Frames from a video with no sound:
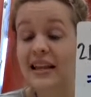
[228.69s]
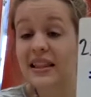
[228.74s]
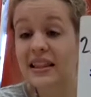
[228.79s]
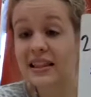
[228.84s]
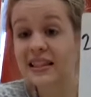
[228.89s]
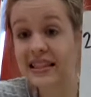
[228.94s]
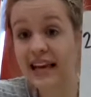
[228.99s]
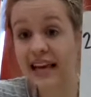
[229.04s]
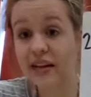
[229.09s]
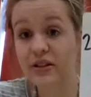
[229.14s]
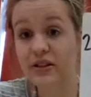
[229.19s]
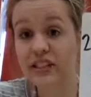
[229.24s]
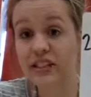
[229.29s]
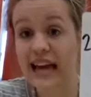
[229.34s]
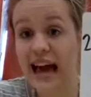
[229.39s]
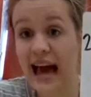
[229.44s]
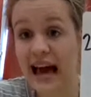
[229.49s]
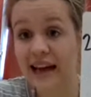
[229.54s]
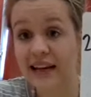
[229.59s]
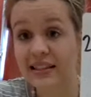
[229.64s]
the sales
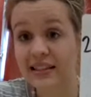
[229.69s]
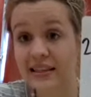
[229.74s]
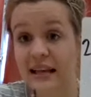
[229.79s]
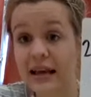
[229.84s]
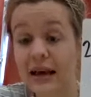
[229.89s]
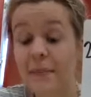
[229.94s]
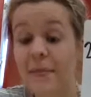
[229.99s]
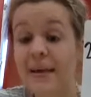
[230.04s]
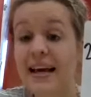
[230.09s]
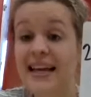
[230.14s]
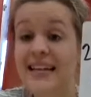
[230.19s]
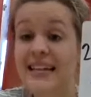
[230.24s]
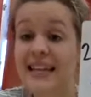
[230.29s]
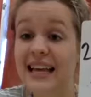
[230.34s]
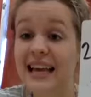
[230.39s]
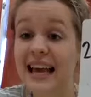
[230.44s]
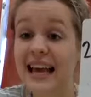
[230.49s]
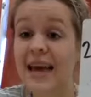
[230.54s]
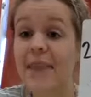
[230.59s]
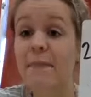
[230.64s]
tax because
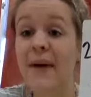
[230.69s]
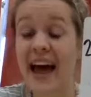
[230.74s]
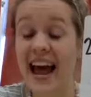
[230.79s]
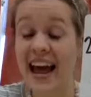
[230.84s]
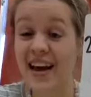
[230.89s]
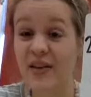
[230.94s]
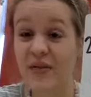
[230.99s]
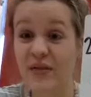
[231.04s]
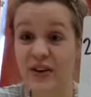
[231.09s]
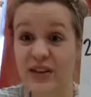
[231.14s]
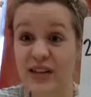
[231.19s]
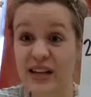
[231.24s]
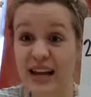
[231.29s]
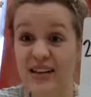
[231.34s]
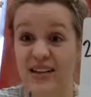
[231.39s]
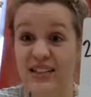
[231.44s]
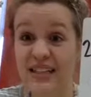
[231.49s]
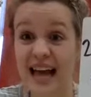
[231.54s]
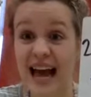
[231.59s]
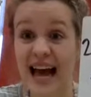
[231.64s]
he paid for
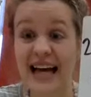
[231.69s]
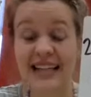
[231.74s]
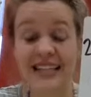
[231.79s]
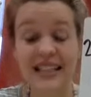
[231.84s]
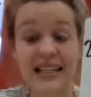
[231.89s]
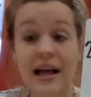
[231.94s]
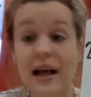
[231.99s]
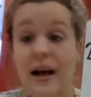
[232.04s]
sales tax,